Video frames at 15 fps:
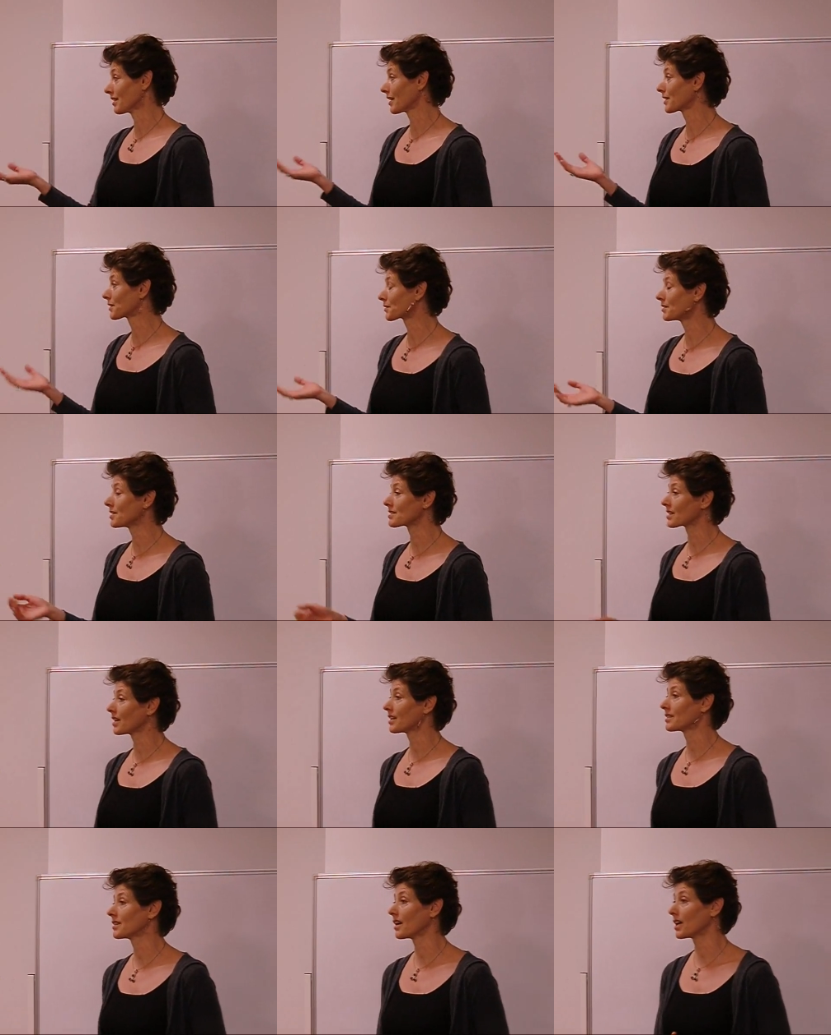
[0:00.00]
Like Chris,
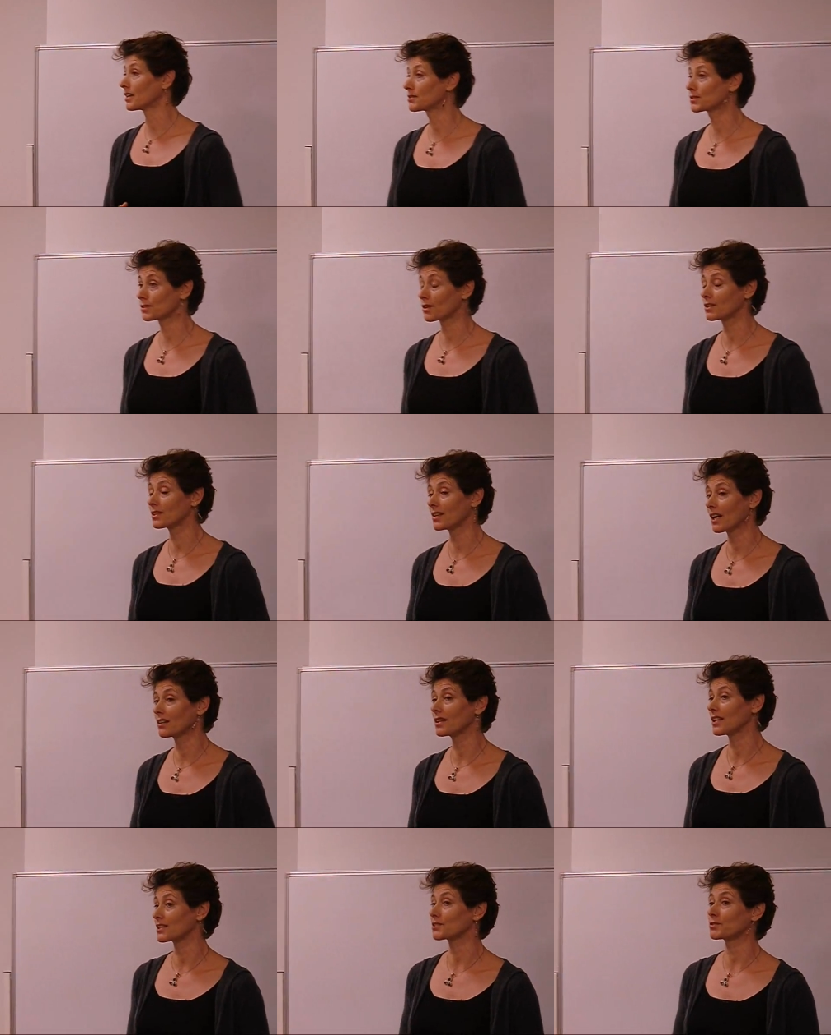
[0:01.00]
I started out
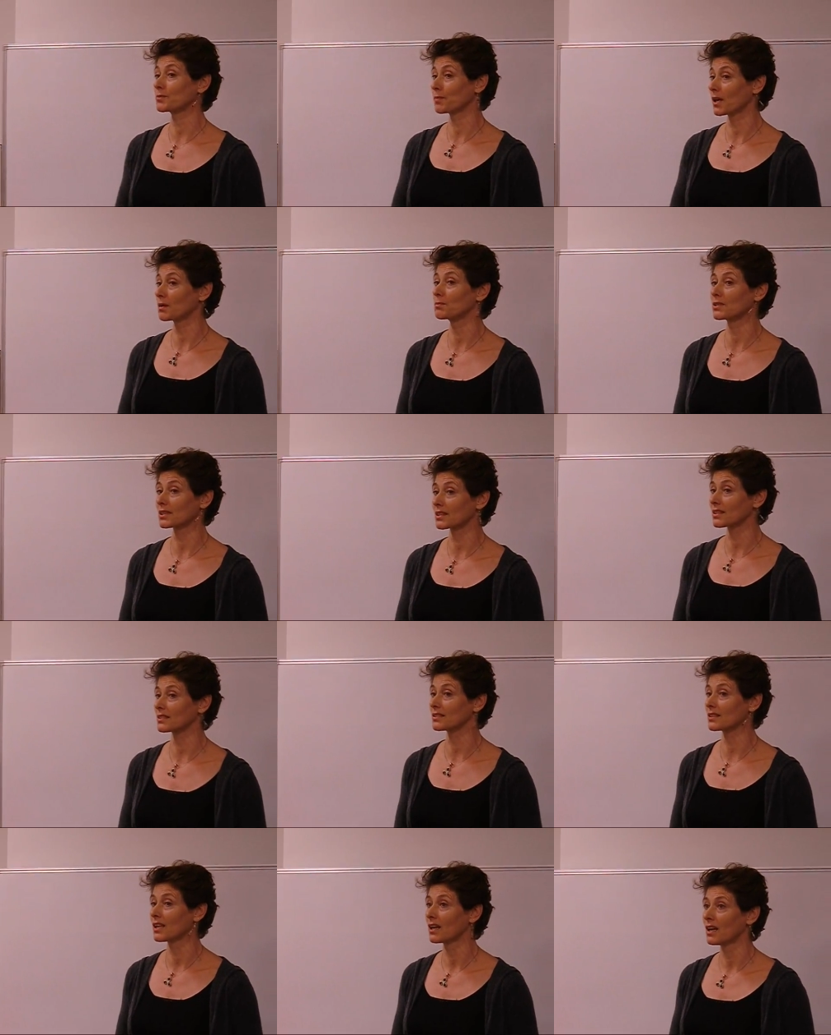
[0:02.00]
as a
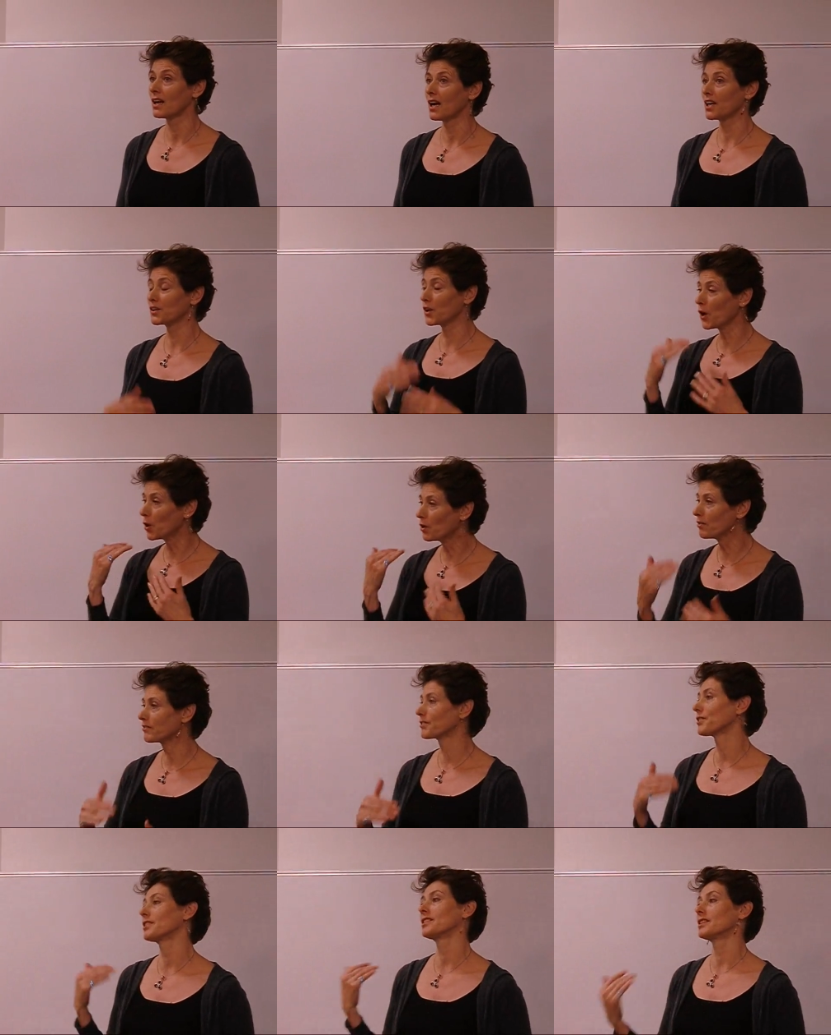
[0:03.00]
Republican, and
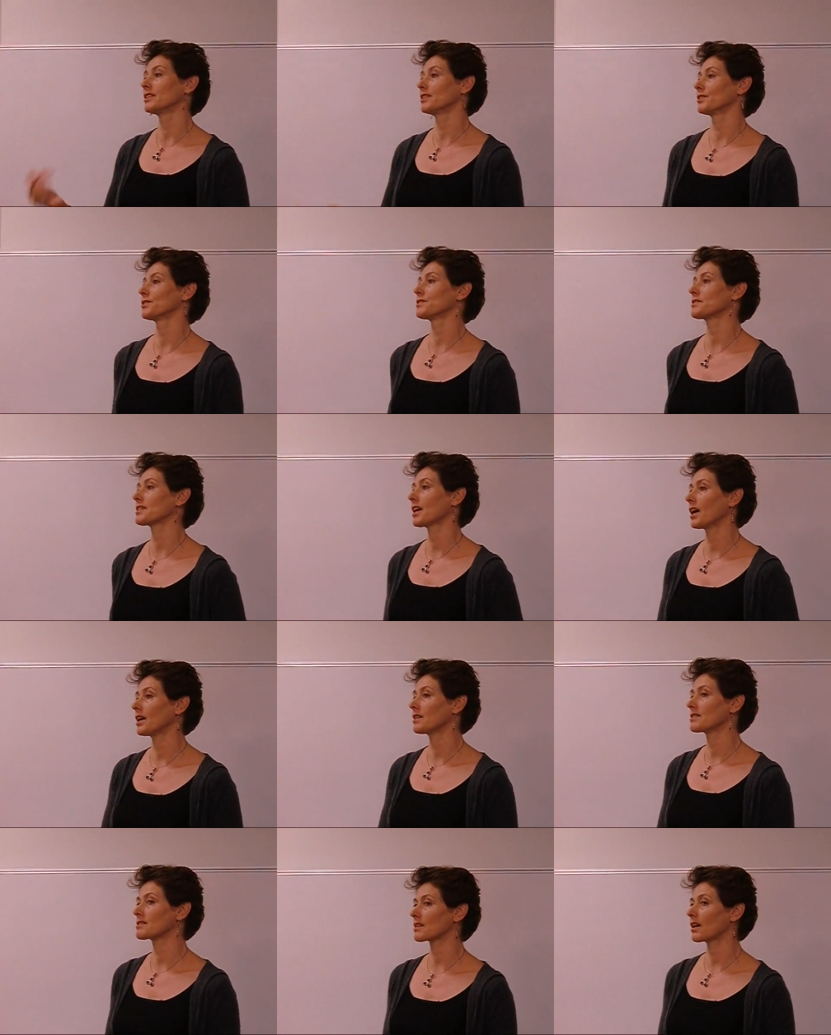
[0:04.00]
over the years,
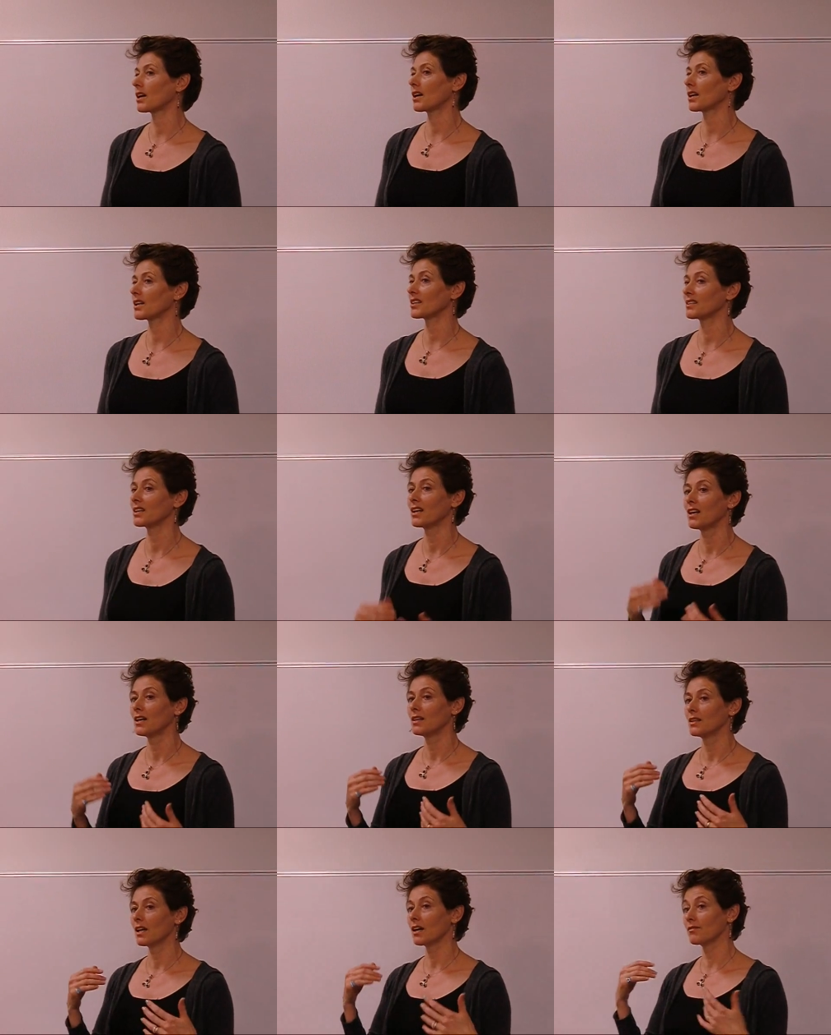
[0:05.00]
as I
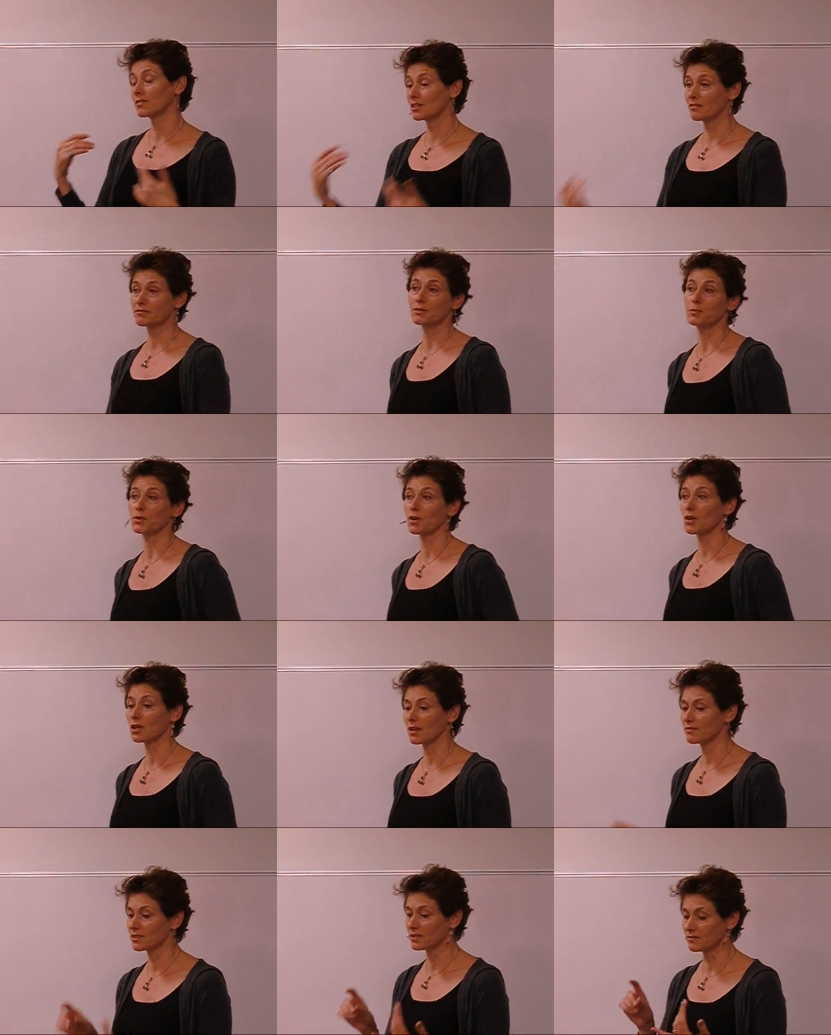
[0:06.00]
have lived abroad,
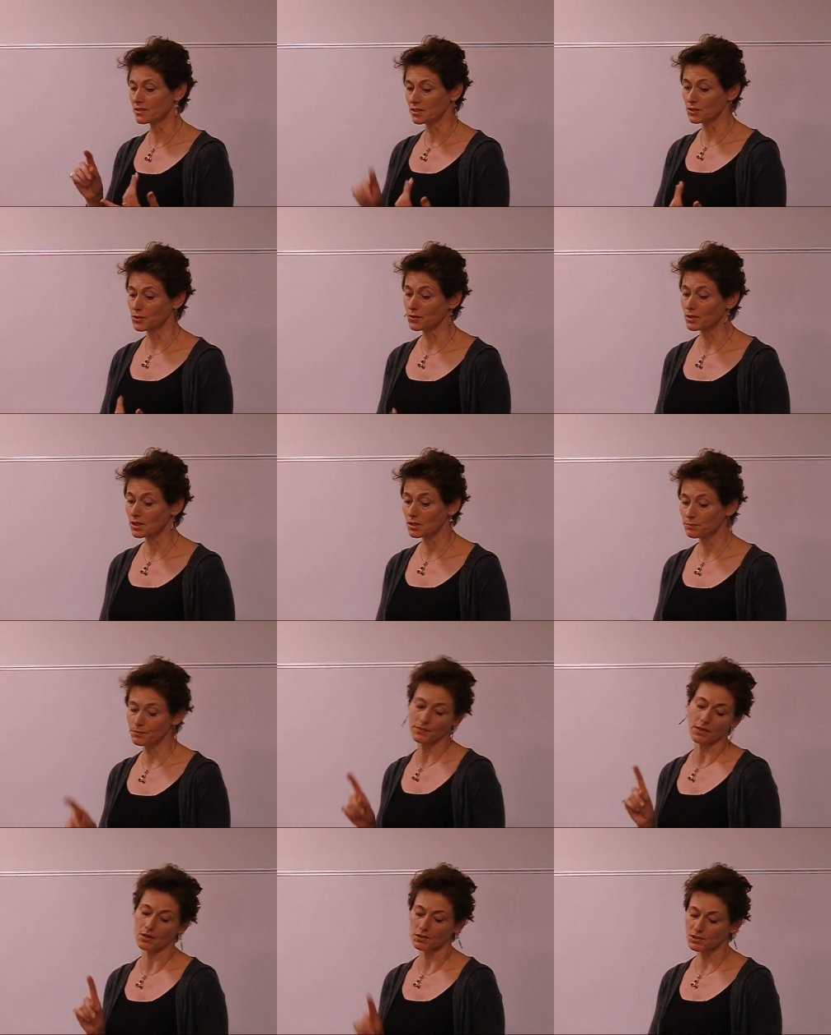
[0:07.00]
I've lived in Europe,
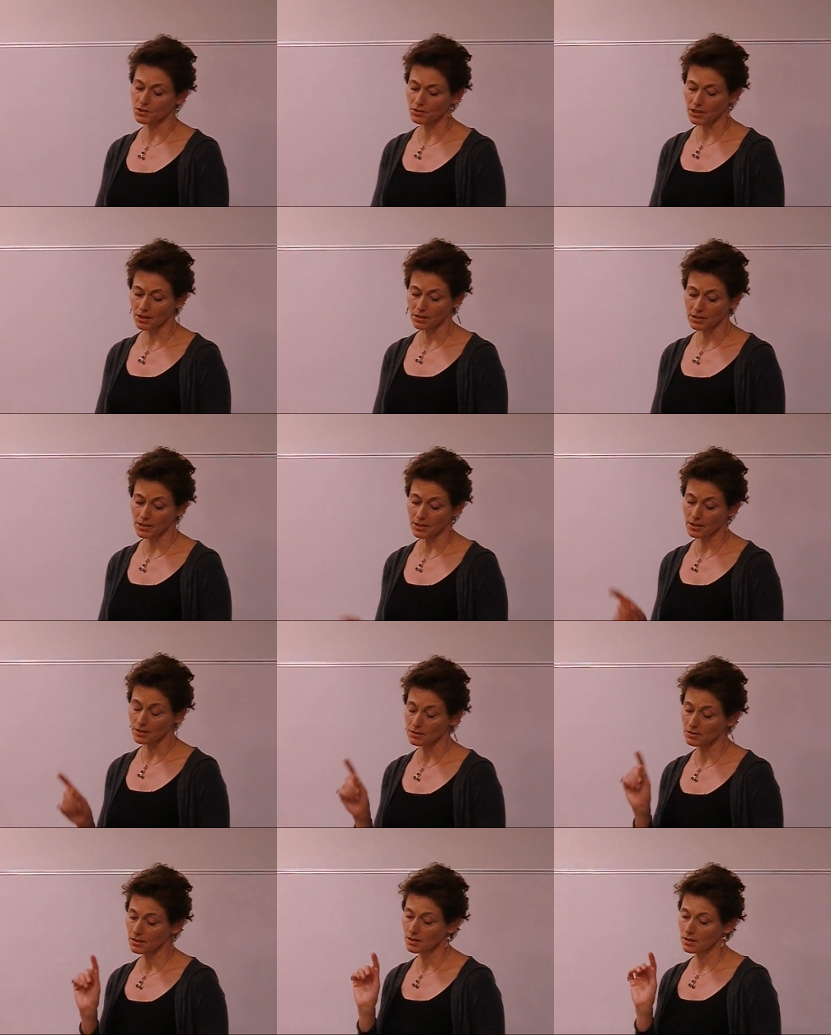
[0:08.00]
Australia,